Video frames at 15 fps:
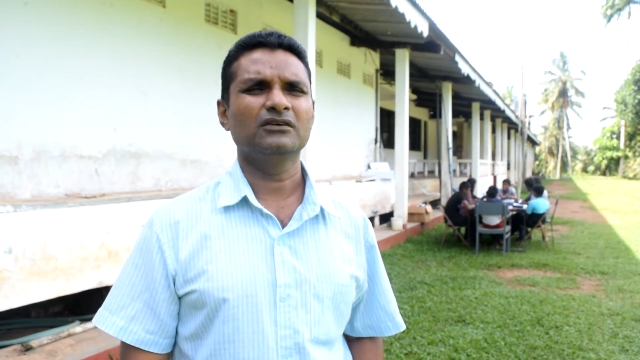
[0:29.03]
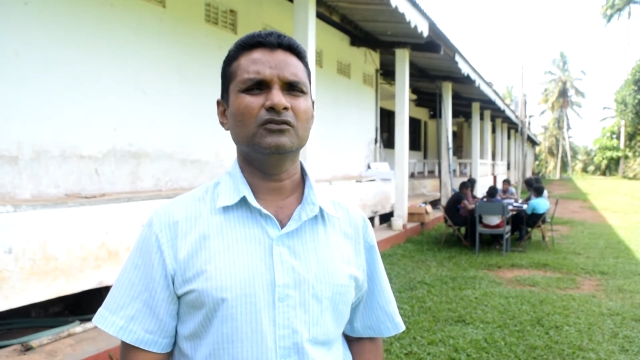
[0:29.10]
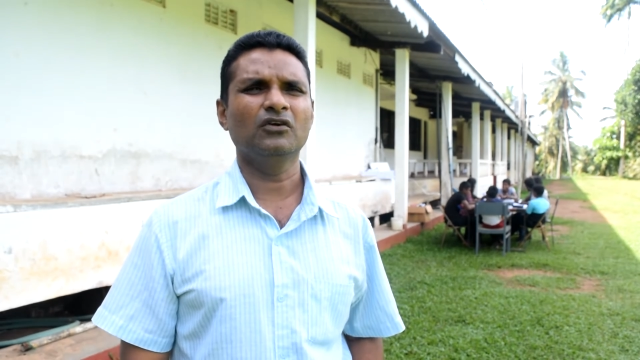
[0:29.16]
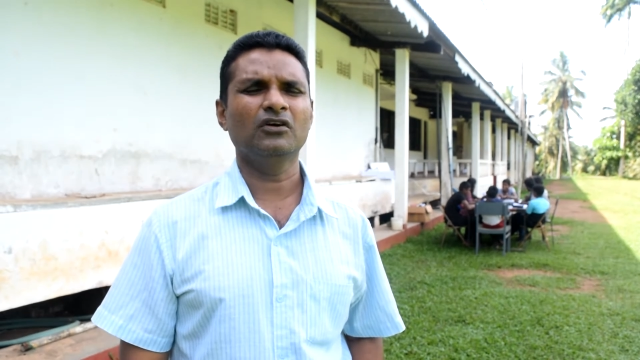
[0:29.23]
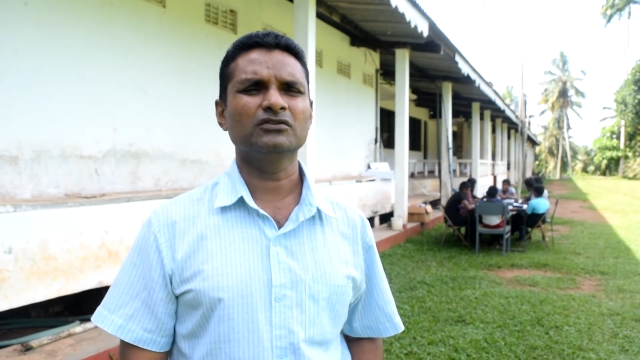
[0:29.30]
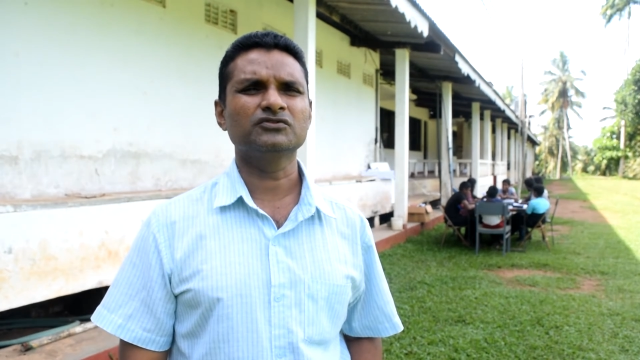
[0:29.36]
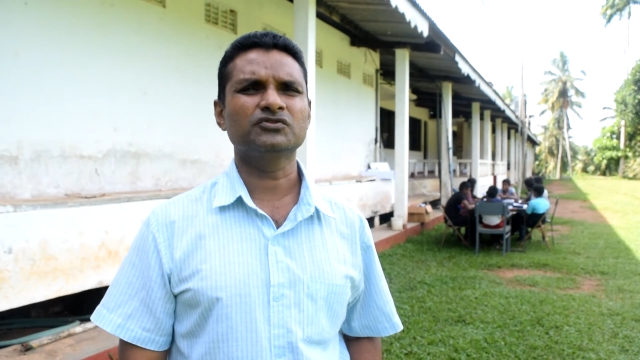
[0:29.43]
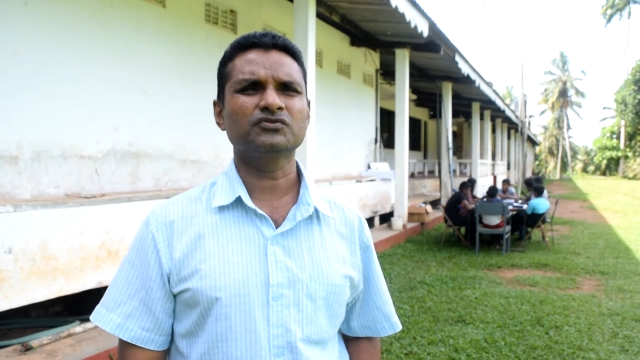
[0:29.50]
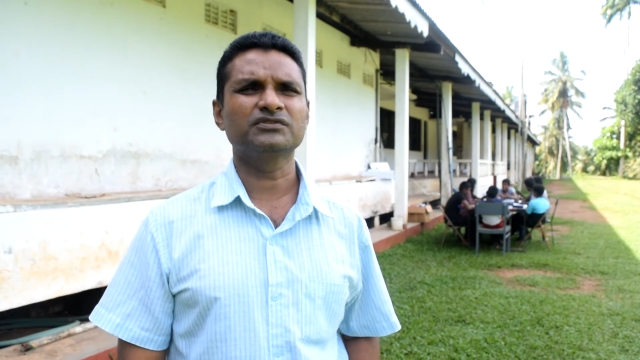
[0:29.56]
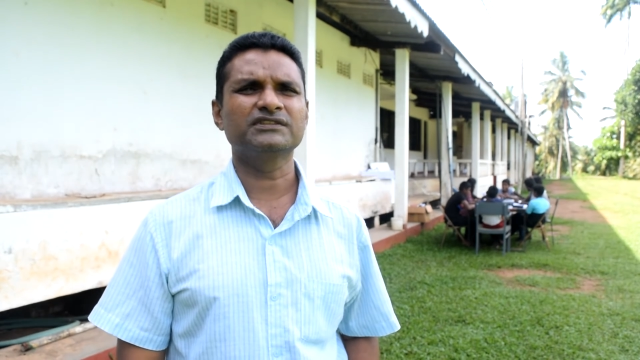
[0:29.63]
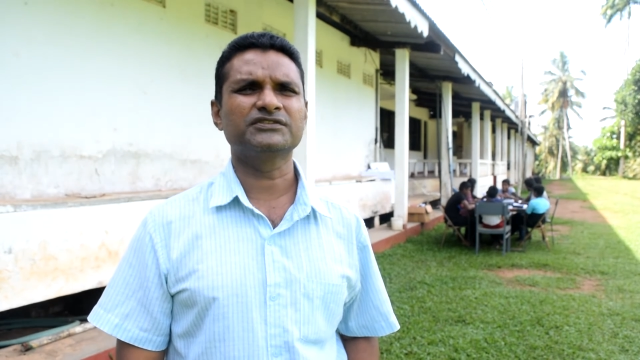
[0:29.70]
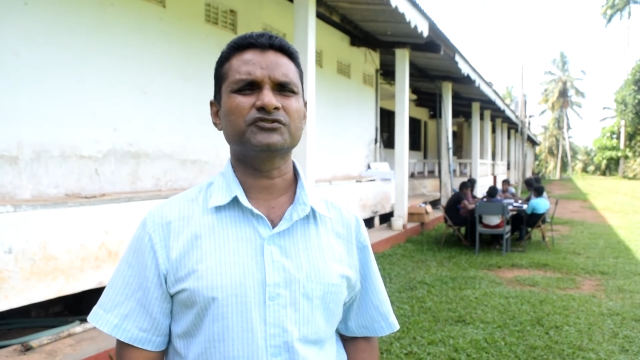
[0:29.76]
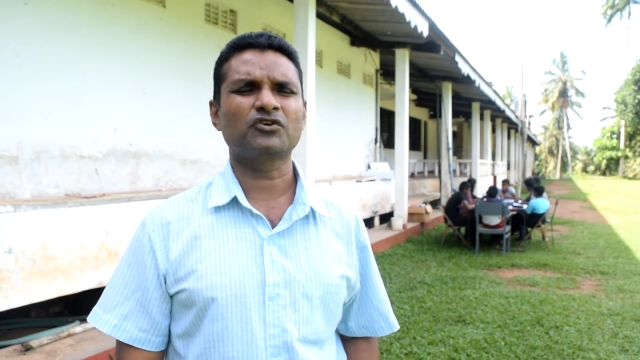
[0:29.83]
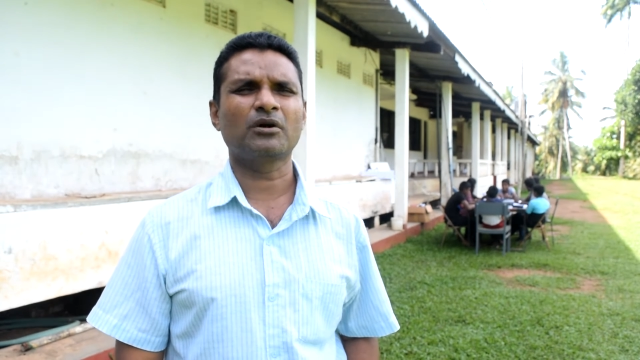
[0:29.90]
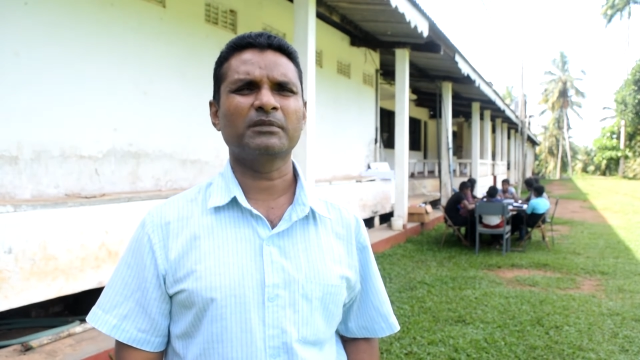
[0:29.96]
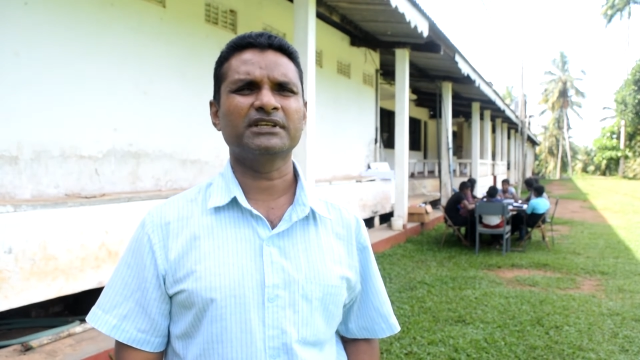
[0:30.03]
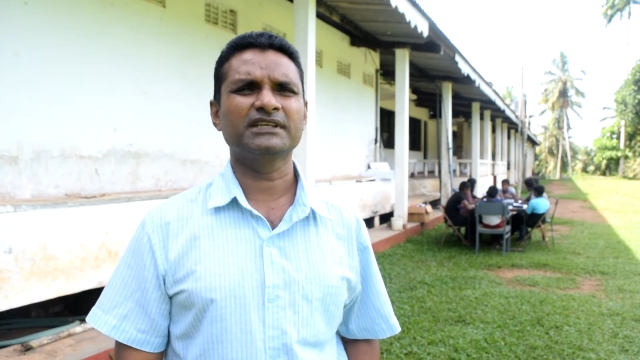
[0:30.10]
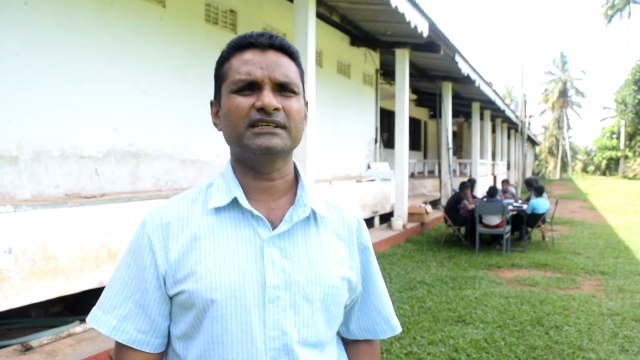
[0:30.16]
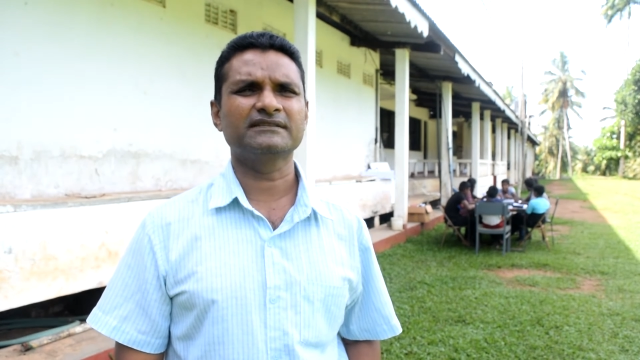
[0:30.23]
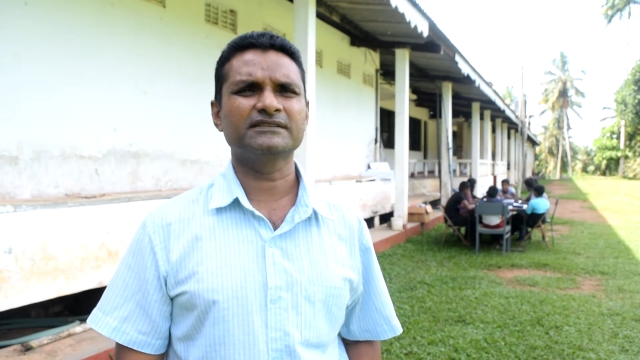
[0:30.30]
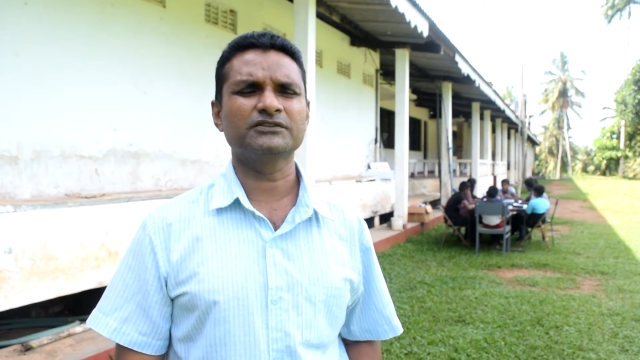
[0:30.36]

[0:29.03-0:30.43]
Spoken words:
gone through these traumatic